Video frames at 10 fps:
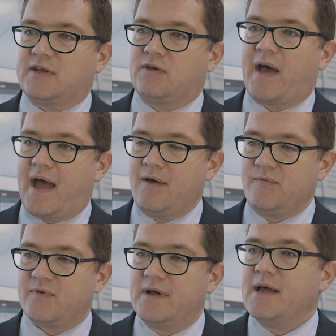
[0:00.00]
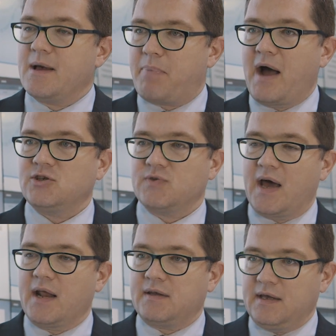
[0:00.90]
that you have,
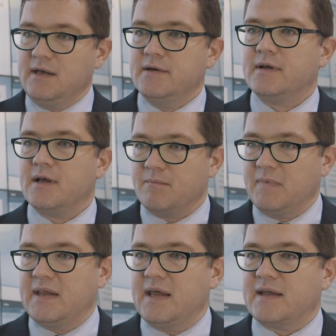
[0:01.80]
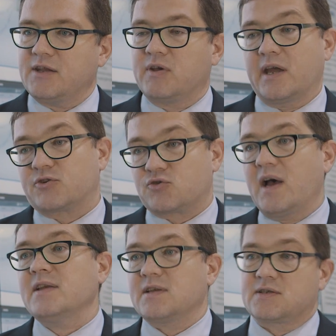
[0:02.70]
punctuality, meaning that you can
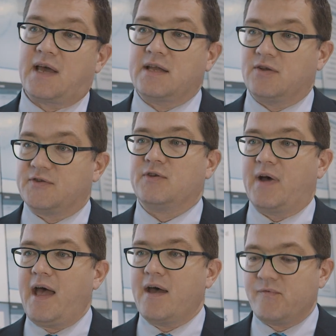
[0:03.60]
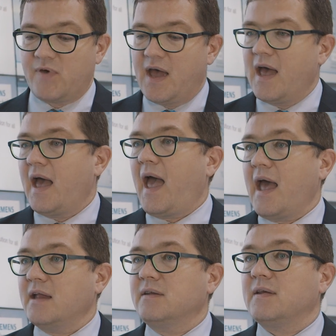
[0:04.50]
trust the schedules you have,
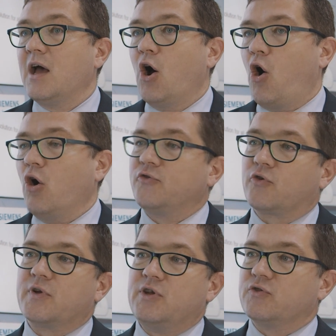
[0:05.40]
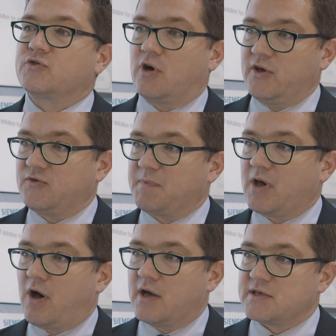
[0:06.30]
and also reduce cost
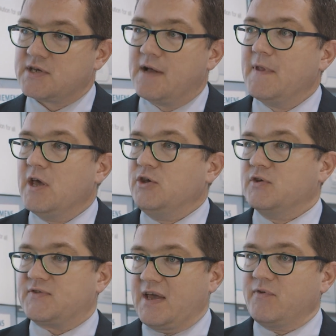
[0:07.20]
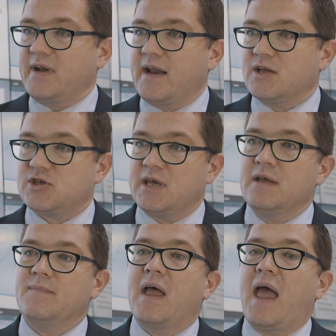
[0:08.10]
because you save on energy
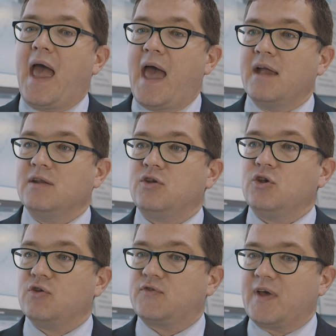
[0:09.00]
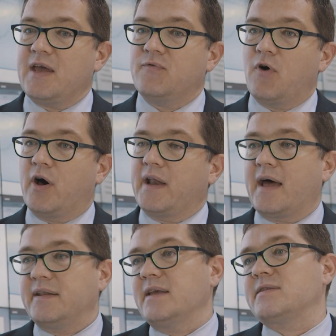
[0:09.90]
and you save on
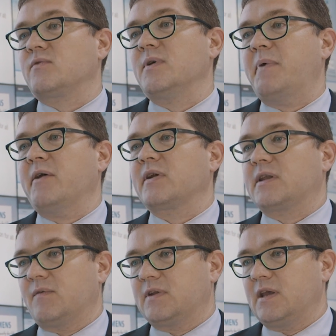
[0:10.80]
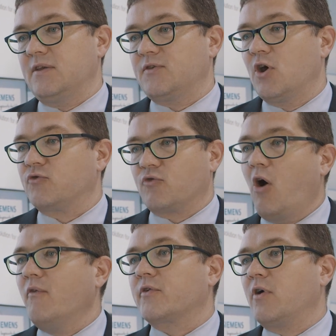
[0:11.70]
unnecessary repair activities. So
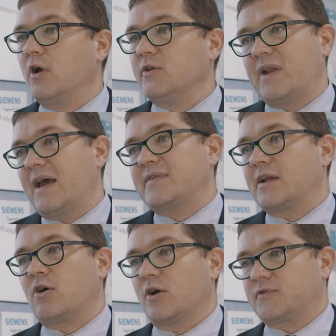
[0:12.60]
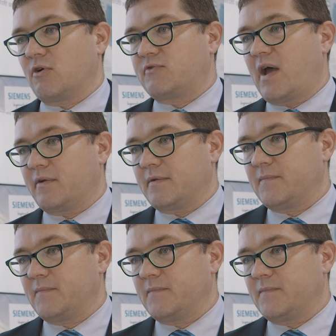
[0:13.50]
overall, your life cycle cost goes down.